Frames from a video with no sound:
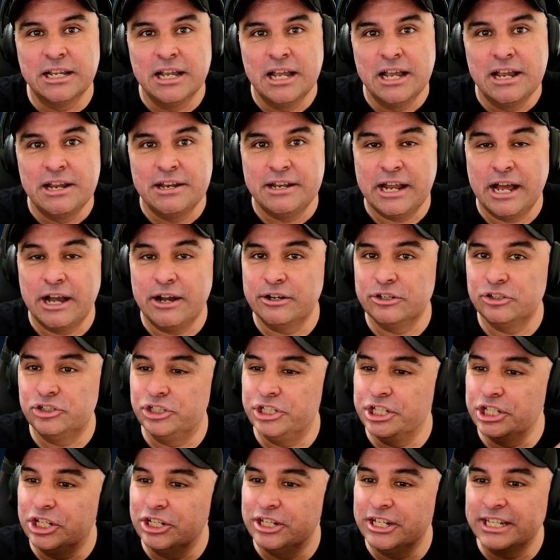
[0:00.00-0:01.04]
Now is
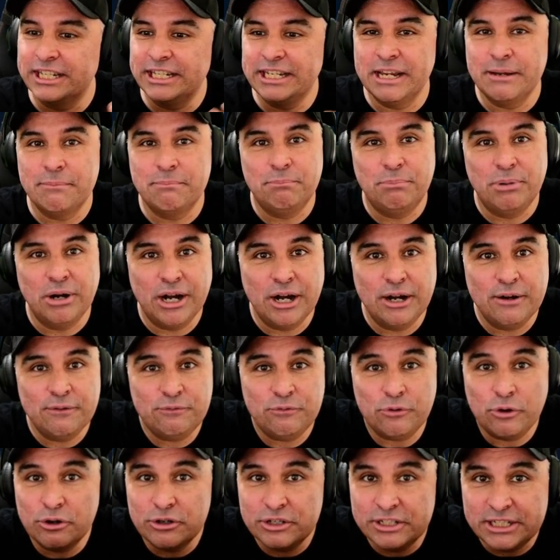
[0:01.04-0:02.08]
she going to get buff
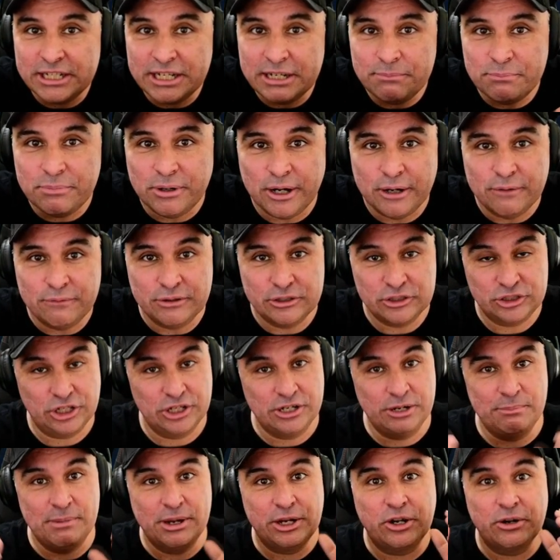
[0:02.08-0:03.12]
or debuff? Is it going
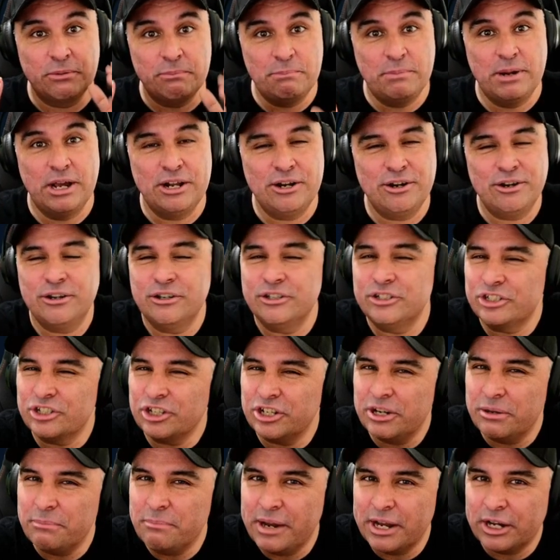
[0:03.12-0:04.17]
to make her better or is it
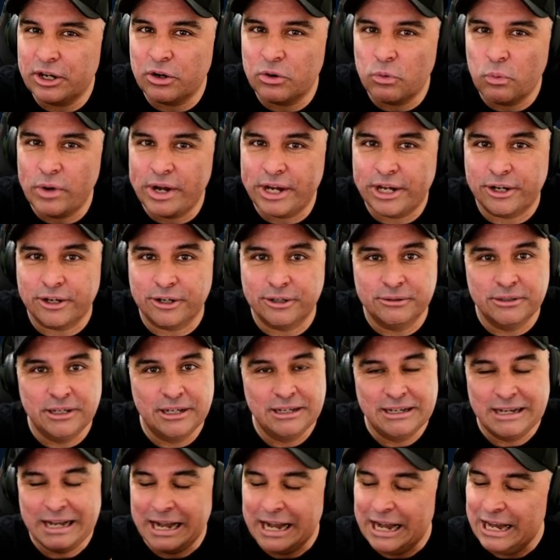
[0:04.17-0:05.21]
going to make her weaker?
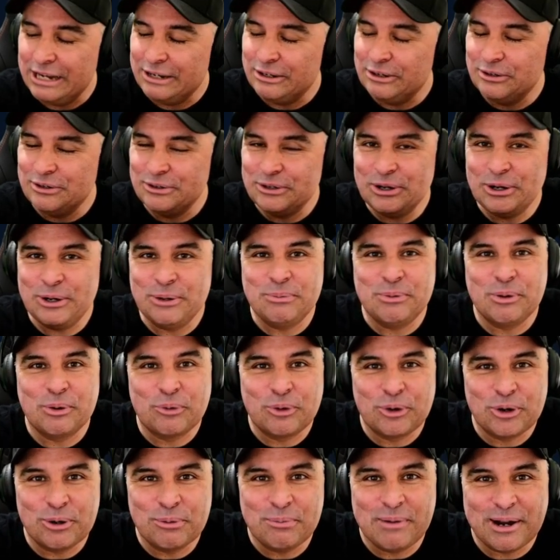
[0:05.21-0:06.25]
I don't know, but
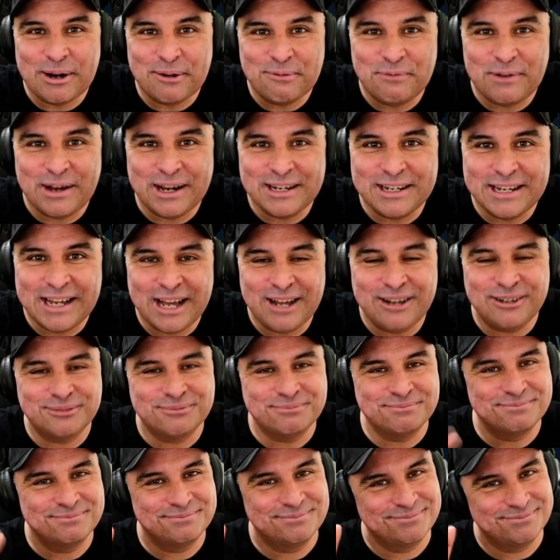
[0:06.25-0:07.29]
we're about to find out.
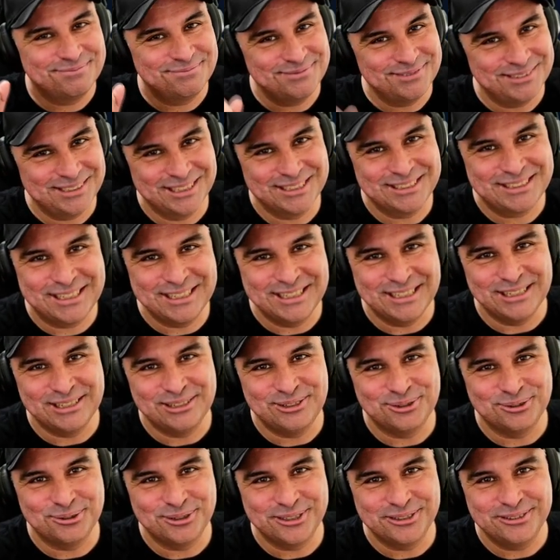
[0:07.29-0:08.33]
Let's get
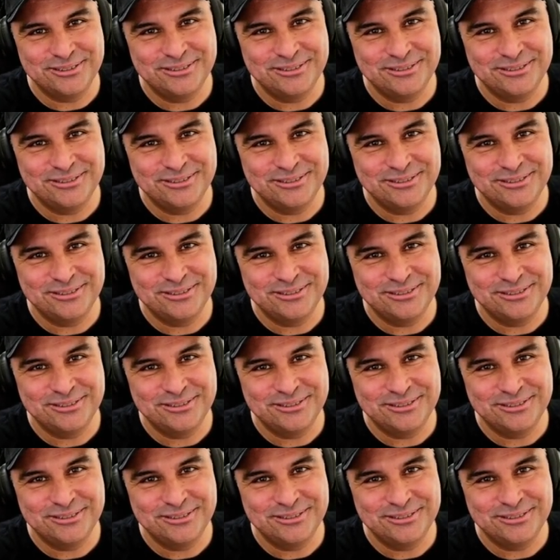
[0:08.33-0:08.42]
into it.